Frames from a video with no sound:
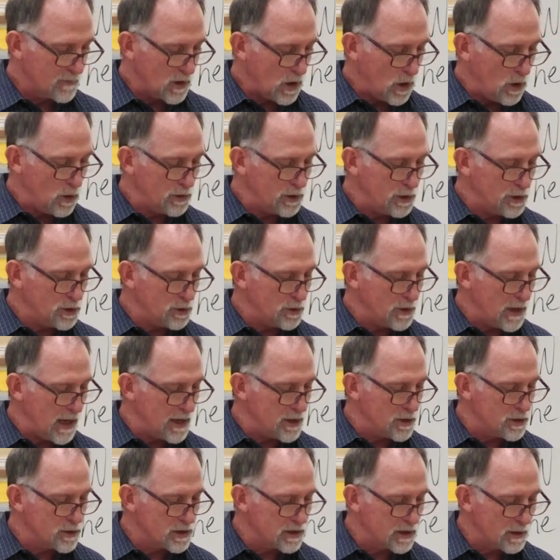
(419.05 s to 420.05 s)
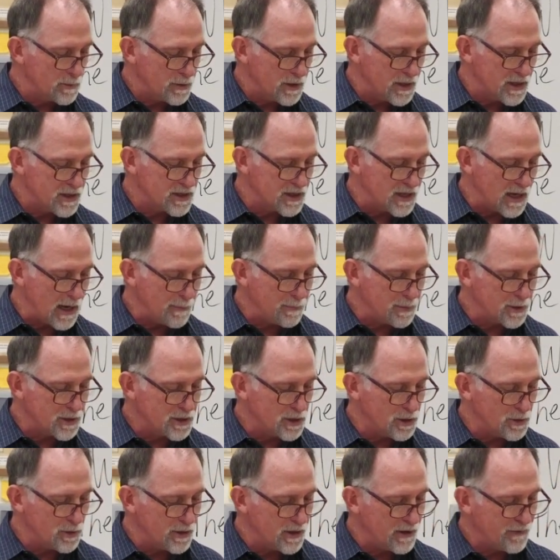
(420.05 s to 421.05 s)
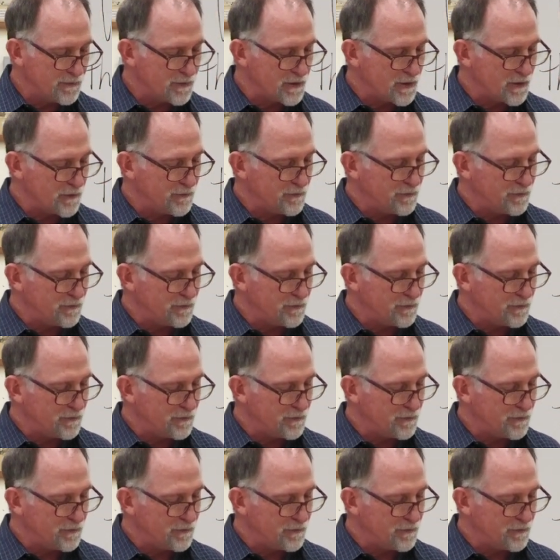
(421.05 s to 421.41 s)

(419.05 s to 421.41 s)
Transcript: Only do not use liberty as an opportunity for the